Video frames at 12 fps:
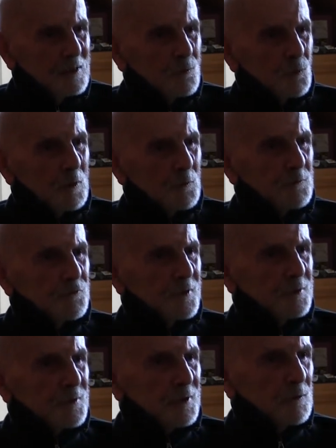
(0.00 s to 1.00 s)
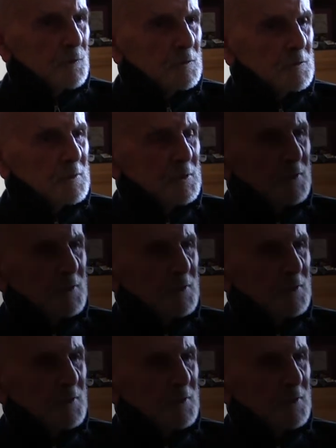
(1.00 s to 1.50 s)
What we found out when we